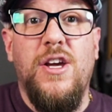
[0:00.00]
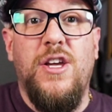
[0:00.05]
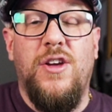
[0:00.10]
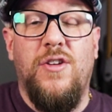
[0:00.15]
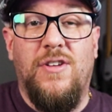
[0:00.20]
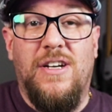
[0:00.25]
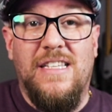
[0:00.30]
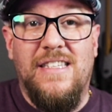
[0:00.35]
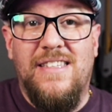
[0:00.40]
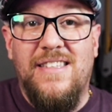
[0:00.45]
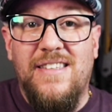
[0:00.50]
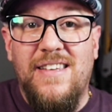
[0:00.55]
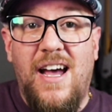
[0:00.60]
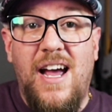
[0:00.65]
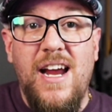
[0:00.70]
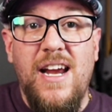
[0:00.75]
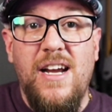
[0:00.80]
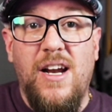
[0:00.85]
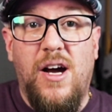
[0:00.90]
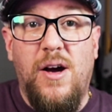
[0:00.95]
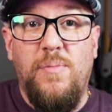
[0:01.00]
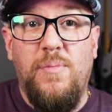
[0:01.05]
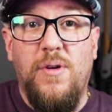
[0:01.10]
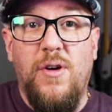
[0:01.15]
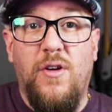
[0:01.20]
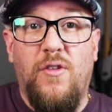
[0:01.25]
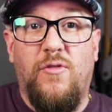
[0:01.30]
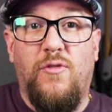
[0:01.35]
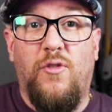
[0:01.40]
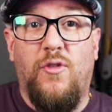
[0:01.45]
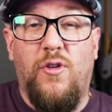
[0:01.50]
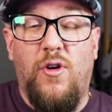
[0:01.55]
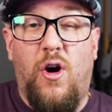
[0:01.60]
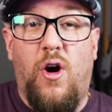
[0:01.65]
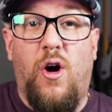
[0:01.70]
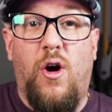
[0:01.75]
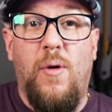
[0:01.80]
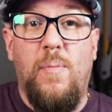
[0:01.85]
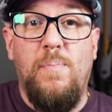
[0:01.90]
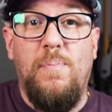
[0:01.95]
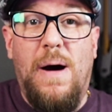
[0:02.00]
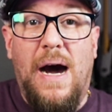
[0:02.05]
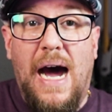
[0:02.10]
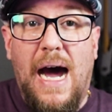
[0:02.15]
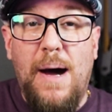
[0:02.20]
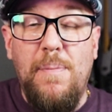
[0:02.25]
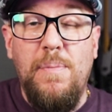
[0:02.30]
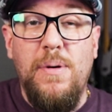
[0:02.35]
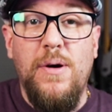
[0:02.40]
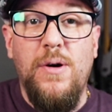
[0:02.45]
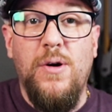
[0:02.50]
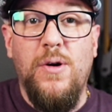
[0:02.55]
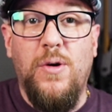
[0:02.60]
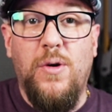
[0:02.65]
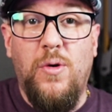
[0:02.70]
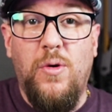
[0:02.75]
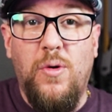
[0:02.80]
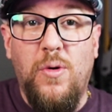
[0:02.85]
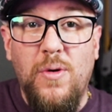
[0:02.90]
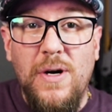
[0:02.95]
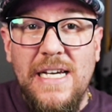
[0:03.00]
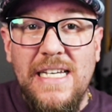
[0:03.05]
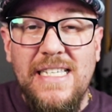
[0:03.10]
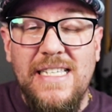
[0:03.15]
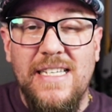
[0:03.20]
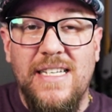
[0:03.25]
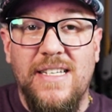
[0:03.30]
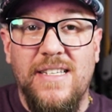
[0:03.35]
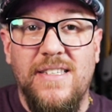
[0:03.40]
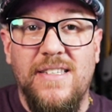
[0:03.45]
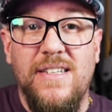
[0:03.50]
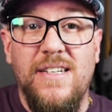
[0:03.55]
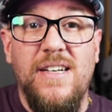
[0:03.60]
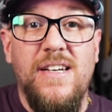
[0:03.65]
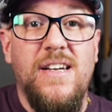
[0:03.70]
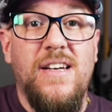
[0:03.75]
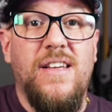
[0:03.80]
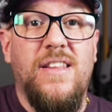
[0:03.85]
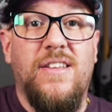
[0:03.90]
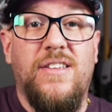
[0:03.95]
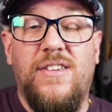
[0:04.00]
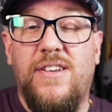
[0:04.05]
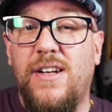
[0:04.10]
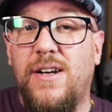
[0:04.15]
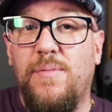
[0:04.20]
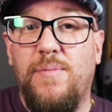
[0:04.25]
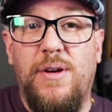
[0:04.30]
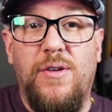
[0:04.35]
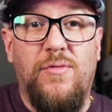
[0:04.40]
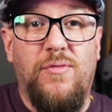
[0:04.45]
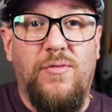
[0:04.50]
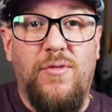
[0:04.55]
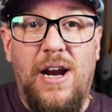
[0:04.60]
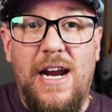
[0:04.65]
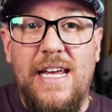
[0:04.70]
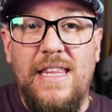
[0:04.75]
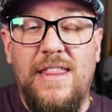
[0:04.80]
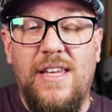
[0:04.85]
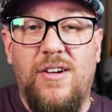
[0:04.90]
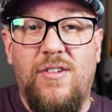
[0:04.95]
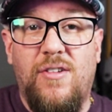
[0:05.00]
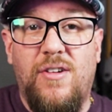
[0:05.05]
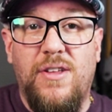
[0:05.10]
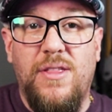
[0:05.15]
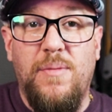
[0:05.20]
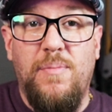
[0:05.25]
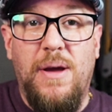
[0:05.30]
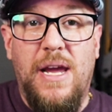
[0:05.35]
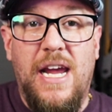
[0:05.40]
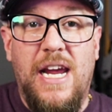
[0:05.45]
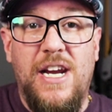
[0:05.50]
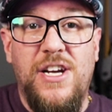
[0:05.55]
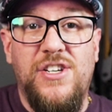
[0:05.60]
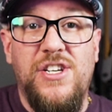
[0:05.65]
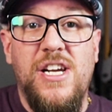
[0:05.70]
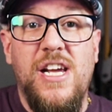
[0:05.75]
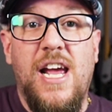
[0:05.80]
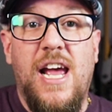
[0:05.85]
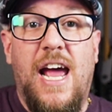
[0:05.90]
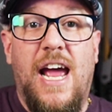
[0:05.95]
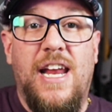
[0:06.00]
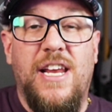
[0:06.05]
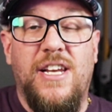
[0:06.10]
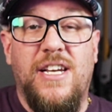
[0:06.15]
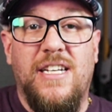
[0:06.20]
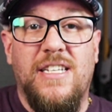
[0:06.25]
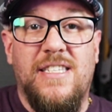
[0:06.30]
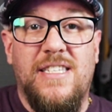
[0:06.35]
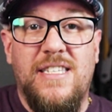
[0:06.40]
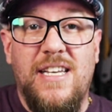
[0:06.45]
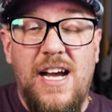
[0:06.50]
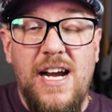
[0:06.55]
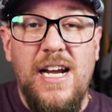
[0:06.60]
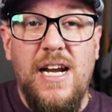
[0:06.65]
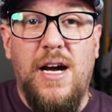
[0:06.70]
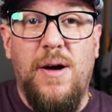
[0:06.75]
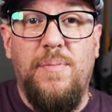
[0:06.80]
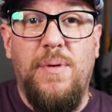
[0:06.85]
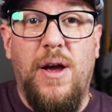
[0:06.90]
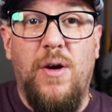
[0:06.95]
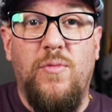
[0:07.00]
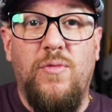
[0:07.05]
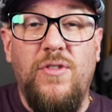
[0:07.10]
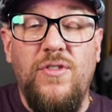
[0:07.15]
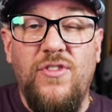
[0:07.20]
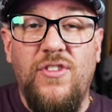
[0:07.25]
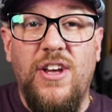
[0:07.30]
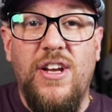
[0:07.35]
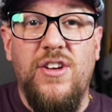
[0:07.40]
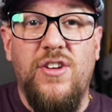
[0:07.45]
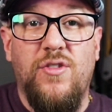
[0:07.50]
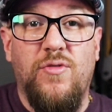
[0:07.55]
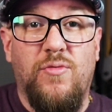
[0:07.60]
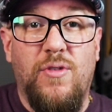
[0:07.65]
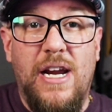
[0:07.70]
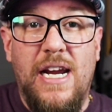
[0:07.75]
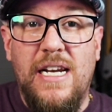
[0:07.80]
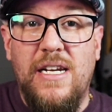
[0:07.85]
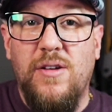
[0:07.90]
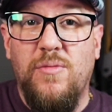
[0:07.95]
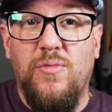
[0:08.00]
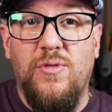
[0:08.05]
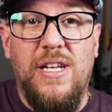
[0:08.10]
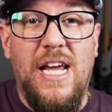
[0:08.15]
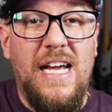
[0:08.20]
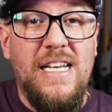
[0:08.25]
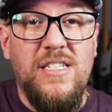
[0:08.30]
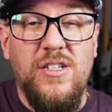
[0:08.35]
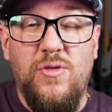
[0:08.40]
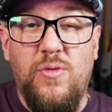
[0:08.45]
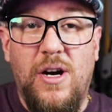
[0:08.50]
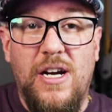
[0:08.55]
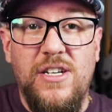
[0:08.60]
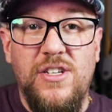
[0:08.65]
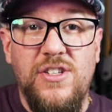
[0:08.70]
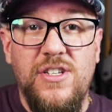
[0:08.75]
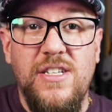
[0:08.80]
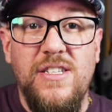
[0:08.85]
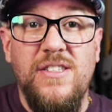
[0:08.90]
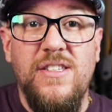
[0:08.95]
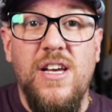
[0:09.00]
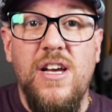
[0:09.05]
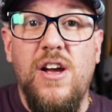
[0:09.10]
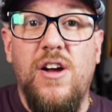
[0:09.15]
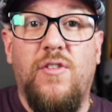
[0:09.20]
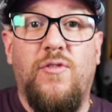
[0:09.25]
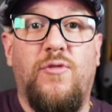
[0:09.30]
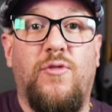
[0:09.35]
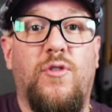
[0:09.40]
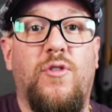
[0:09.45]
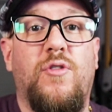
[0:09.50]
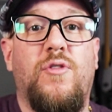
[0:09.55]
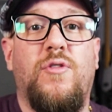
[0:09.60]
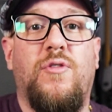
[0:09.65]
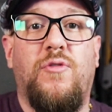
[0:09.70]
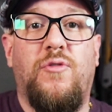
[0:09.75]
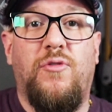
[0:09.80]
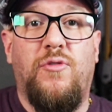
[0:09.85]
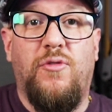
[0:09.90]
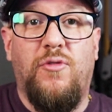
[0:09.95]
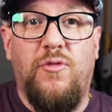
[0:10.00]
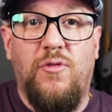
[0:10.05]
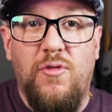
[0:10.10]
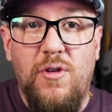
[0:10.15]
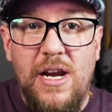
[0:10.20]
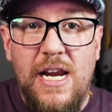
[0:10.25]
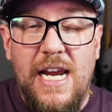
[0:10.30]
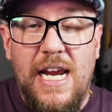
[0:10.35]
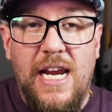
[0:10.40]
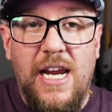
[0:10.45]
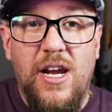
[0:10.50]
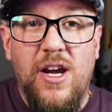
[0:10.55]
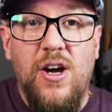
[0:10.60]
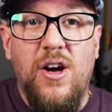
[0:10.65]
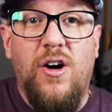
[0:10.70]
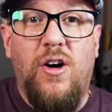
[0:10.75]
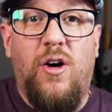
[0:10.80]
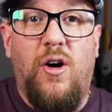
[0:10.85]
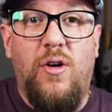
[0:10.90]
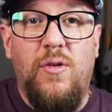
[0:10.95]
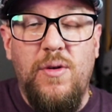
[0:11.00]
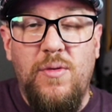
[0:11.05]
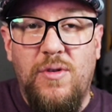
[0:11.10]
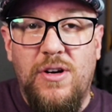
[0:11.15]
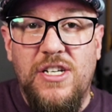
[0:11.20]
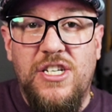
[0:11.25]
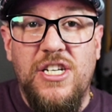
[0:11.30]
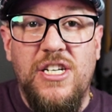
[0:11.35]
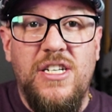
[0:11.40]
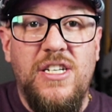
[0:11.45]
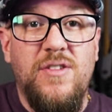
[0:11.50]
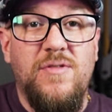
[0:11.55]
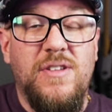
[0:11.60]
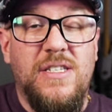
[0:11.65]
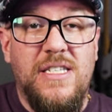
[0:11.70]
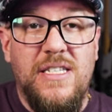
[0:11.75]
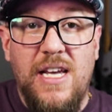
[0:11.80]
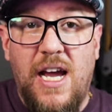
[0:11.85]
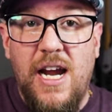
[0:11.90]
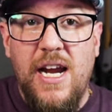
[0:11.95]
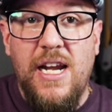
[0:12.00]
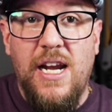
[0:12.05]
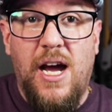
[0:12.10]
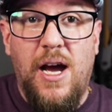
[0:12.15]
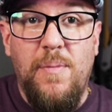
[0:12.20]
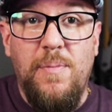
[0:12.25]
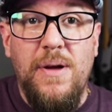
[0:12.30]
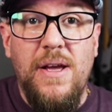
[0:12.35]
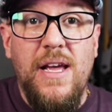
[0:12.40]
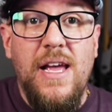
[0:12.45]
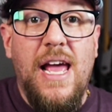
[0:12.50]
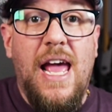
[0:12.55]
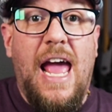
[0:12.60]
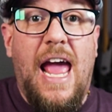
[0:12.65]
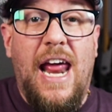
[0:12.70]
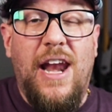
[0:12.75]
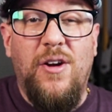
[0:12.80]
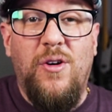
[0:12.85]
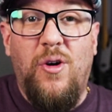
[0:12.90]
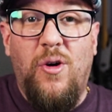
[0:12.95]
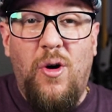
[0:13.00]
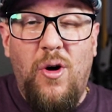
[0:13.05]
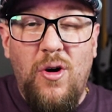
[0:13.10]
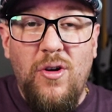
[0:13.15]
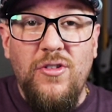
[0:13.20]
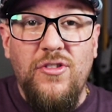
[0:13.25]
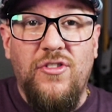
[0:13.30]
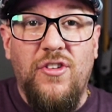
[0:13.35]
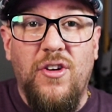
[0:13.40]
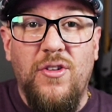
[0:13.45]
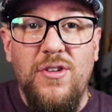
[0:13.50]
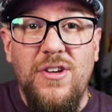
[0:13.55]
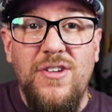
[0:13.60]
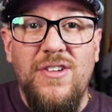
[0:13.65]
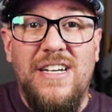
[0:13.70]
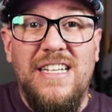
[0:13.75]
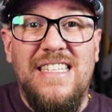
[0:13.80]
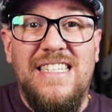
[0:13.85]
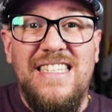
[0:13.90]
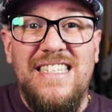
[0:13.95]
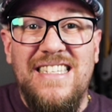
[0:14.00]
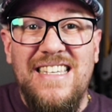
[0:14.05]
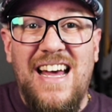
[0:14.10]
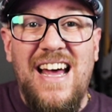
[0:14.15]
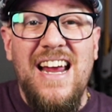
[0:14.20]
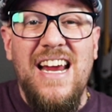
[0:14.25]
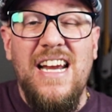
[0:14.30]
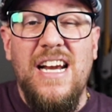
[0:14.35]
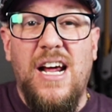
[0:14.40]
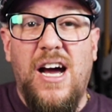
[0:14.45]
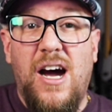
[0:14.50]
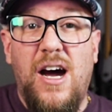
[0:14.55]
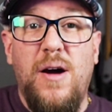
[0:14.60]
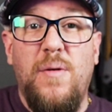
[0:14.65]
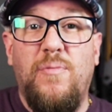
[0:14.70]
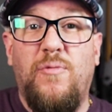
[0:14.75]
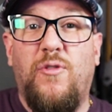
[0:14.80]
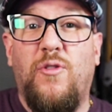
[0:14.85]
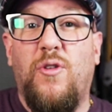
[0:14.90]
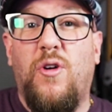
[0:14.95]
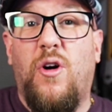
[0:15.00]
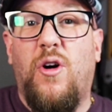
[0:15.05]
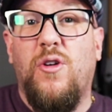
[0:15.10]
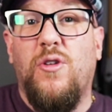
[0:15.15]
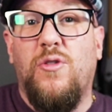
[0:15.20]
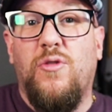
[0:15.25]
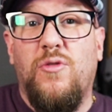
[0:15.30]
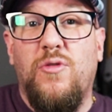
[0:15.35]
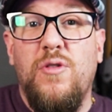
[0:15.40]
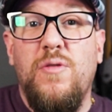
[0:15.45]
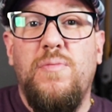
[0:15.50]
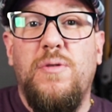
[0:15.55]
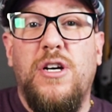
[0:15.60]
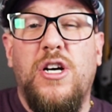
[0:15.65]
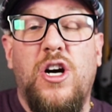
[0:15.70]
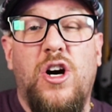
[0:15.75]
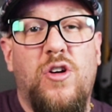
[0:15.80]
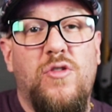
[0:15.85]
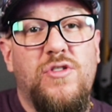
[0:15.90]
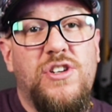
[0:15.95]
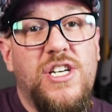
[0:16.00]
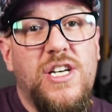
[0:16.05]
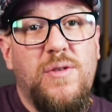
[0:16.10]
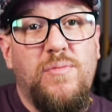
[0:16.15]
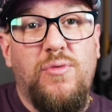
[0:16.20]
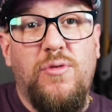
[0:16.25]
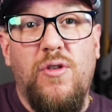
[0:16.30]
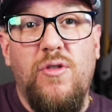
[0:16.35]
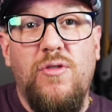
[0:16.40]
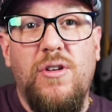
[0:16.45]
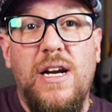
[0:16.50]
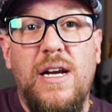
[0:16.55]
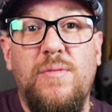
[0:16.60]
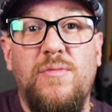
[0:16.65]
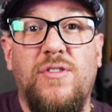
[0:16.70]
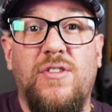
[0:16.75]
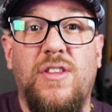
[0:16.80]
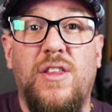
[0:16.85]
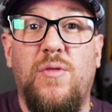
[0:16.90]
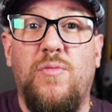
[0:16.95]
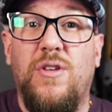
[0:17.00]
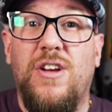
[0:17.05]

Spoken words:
You can sign up for our pop quizzes. It's going to be right there on the page, and you could sign up, and we'll send you random test questions for free. All we want you to do is sign up, and also you could sign up for our group coaching program so that